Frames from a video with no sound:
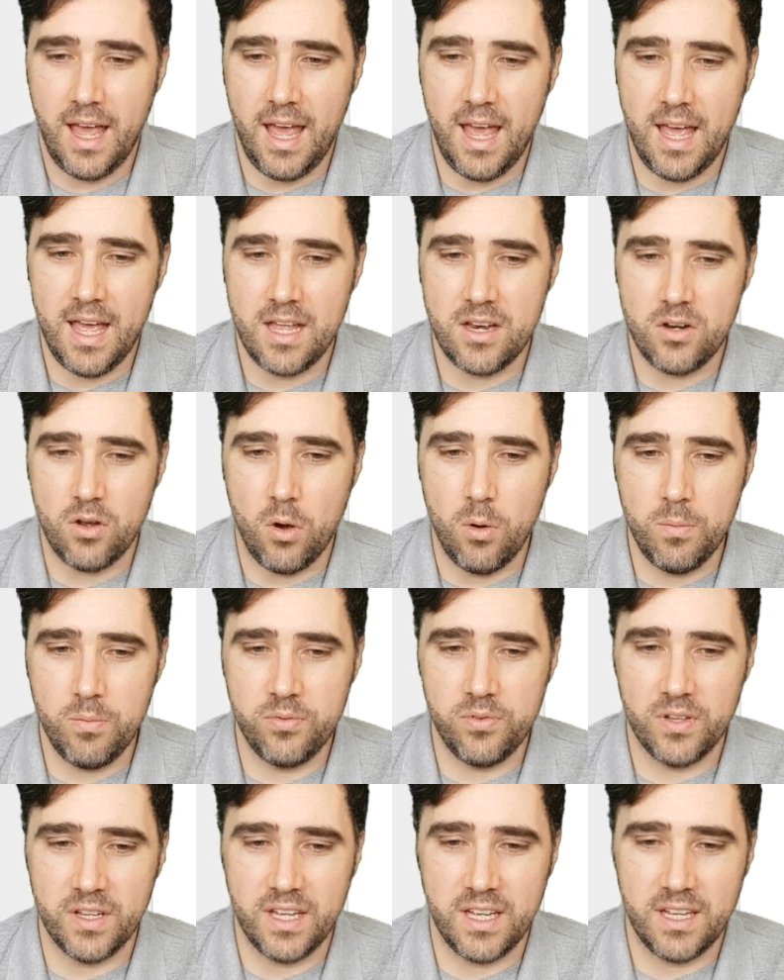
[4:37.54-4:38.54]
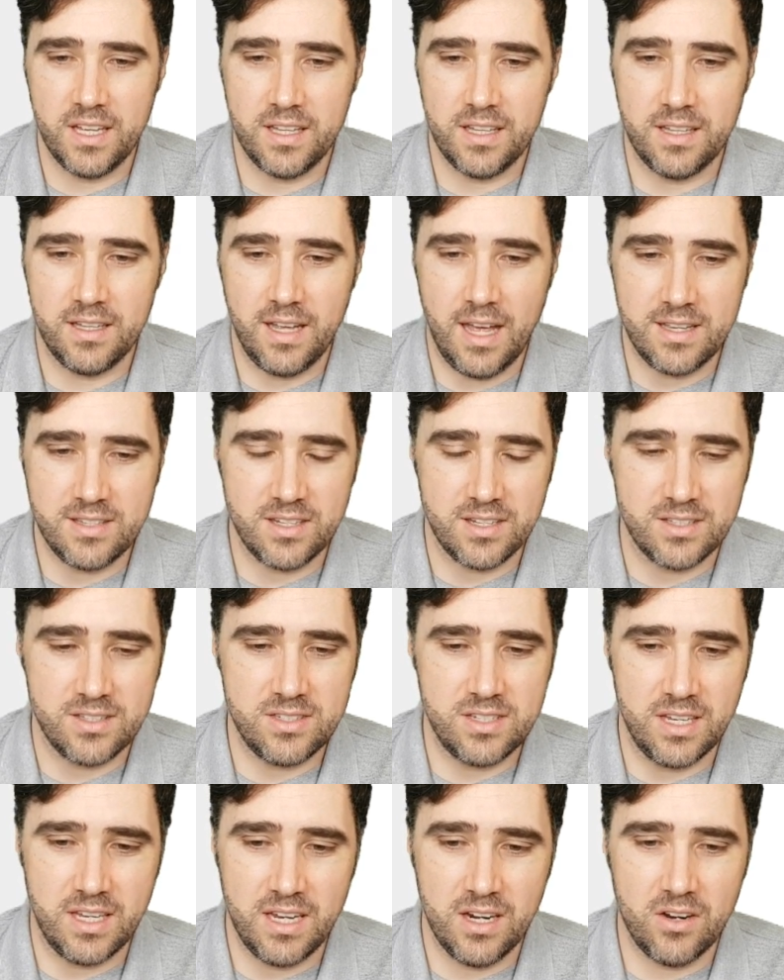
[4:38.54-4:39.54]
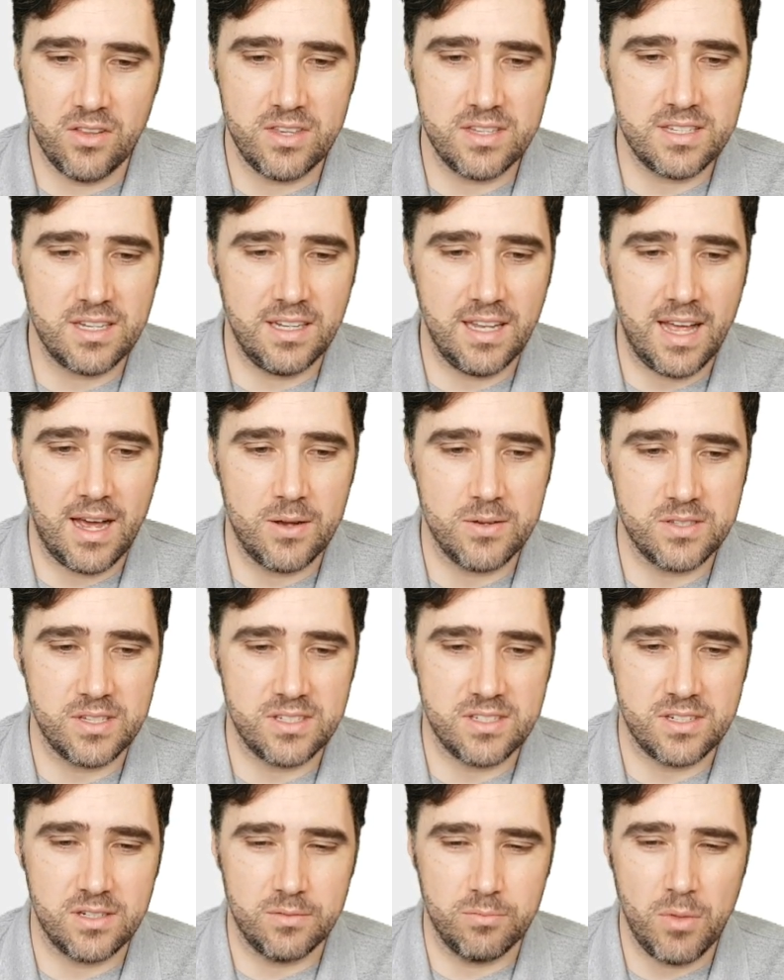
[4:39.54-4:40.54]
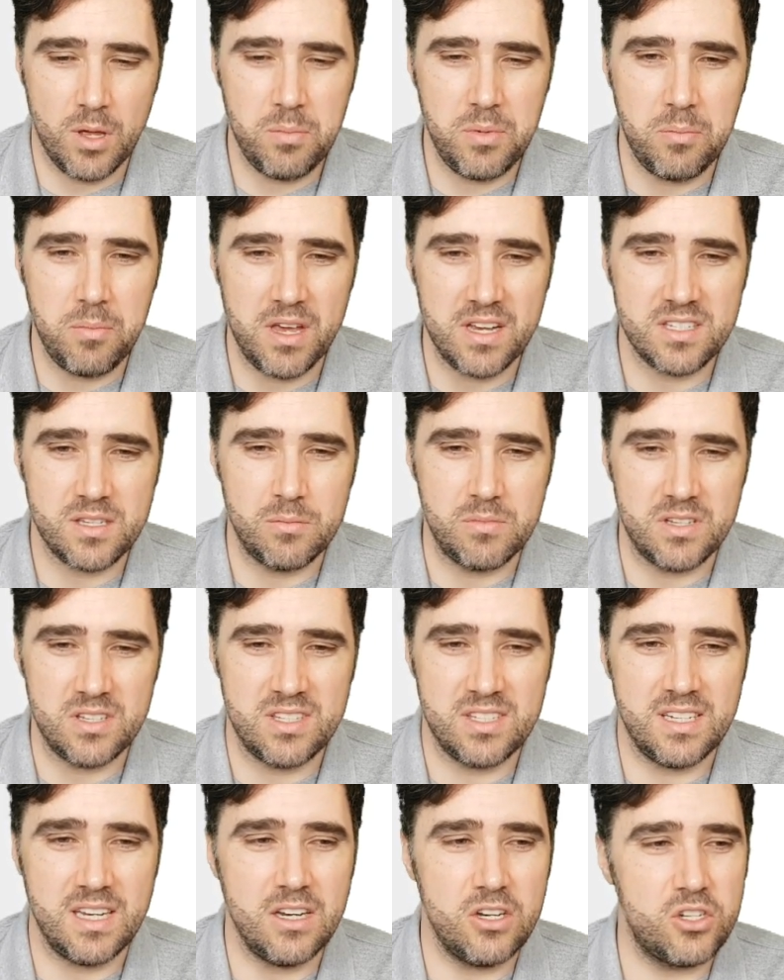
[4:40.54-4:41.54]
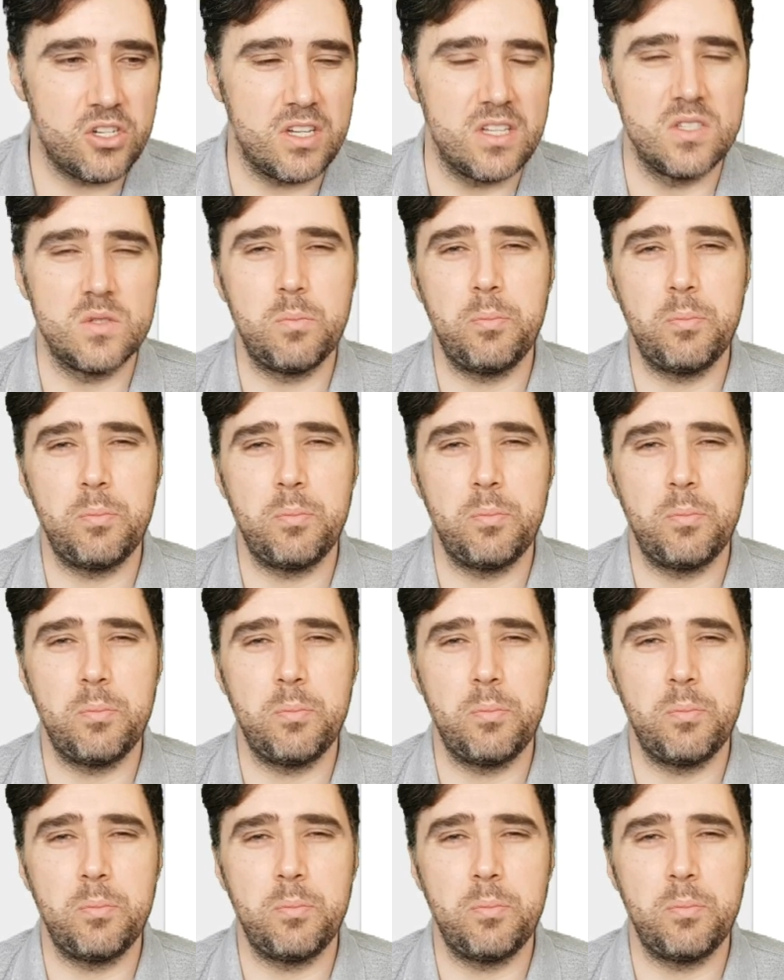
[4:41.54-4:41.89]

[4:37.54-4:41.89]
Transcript: And hopefully, as you can see here, this allows us to maybe make some distinctions.